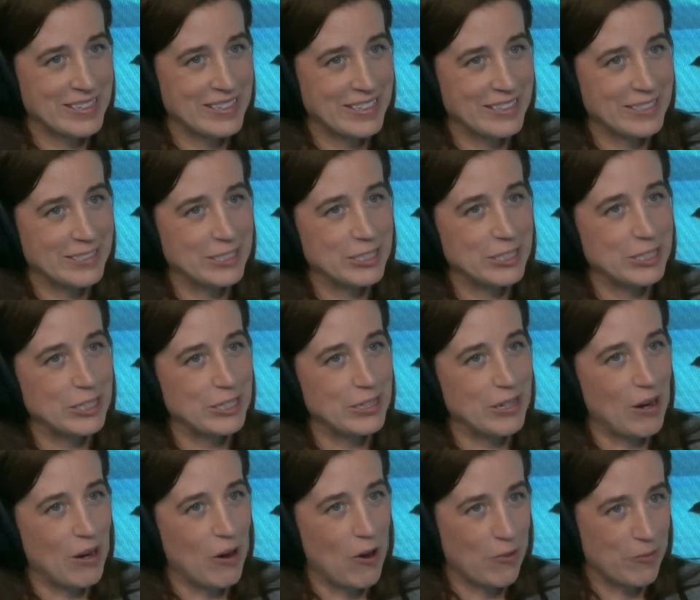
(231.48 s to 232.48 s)
English
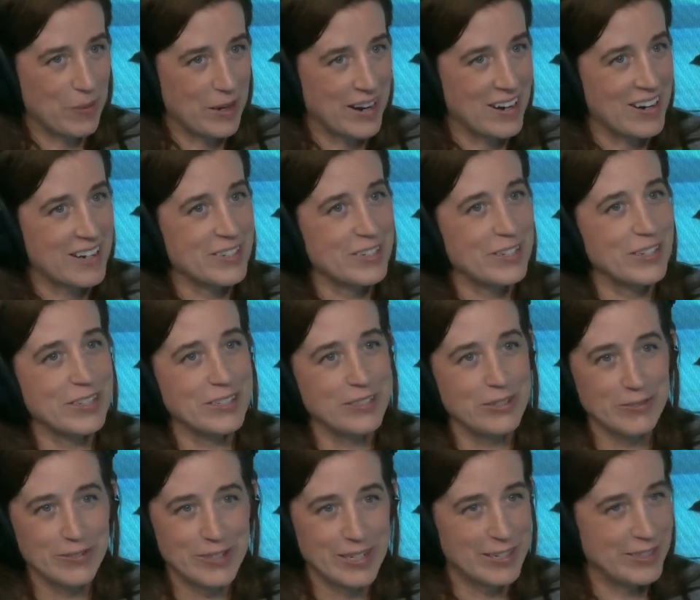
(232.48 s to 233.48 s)
off by heart,
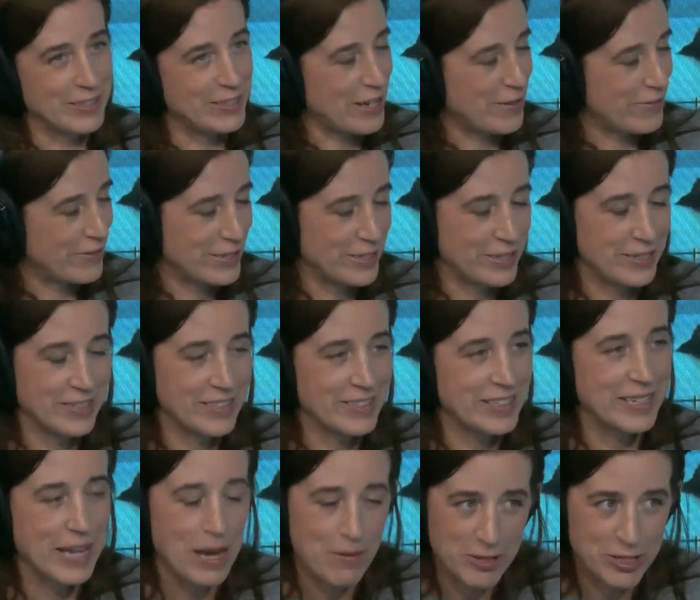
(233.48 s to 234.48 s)
you have to learn definitions
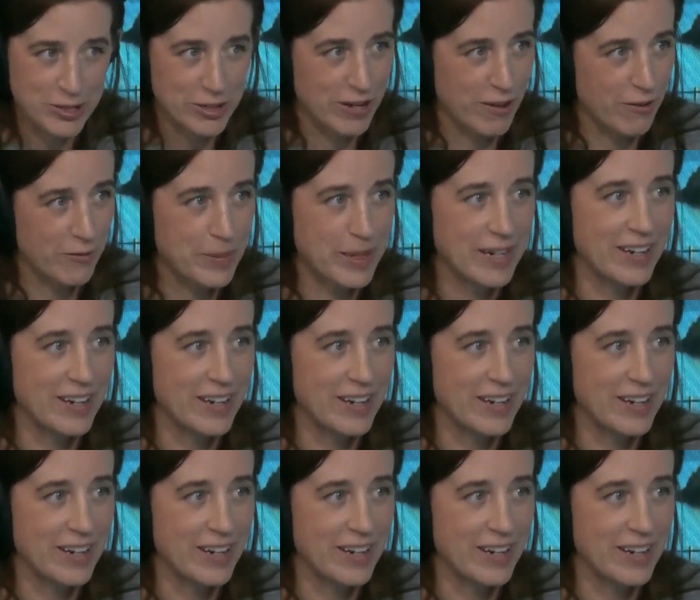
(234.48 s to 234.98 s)
in chemistry off by heart.